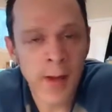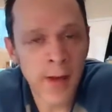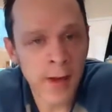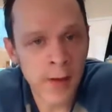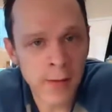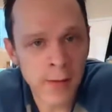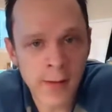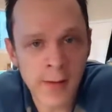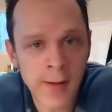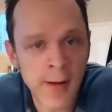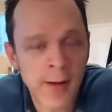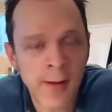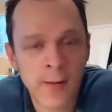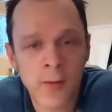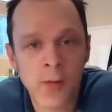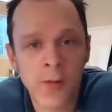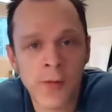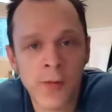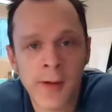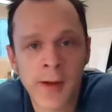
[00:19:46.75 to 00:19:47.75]
I use these
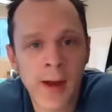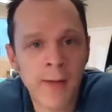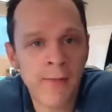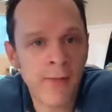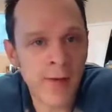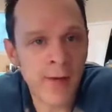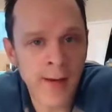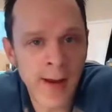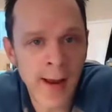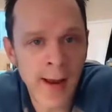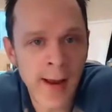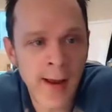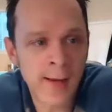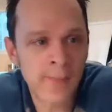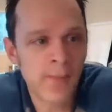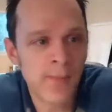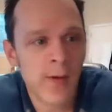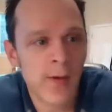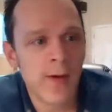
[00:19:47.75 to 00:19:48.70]
tools every day,